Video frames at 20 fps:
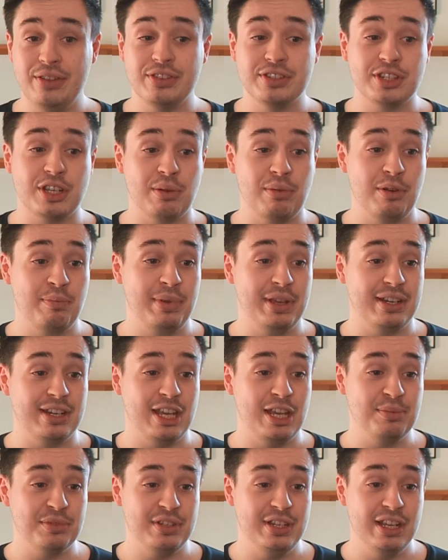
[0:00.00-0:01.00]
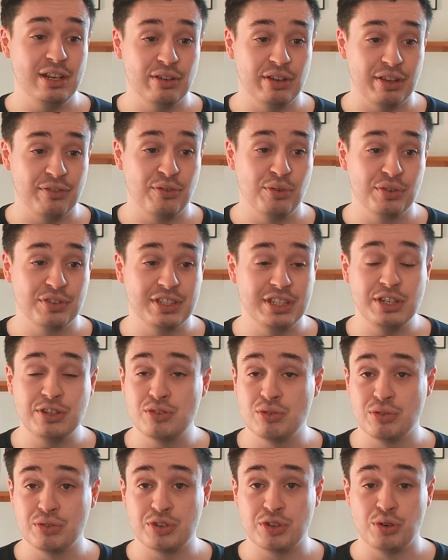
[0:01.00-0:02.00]
There's a couple of big names in here. Looking forward to see
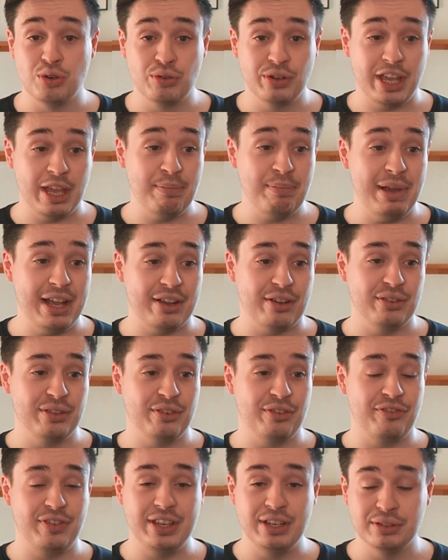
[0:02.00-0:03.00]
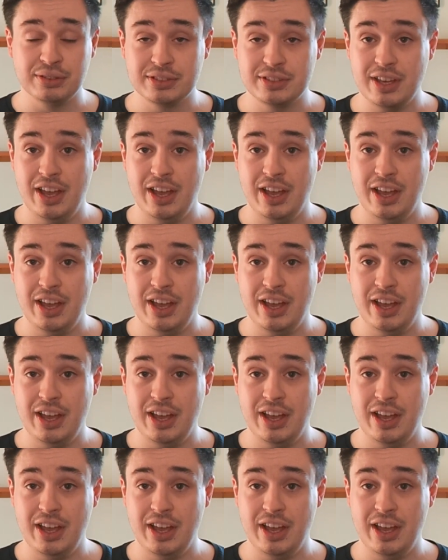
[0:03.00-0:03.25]
George Horn get back on the field.